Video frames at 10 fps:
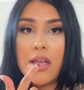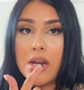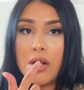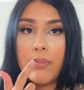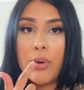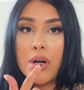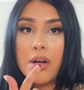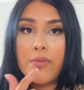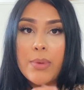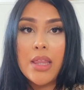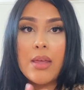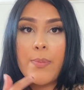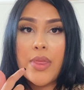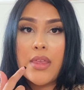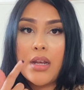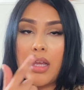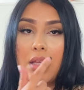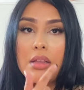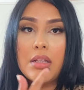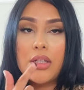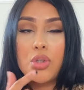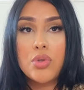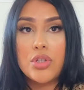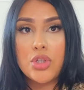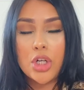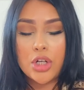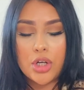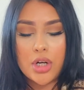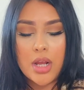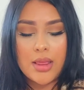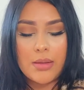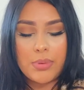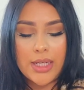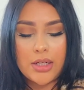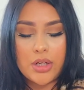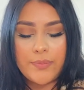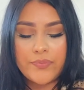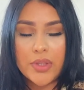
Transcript: inner part of my lip and then I like use a darker lip liner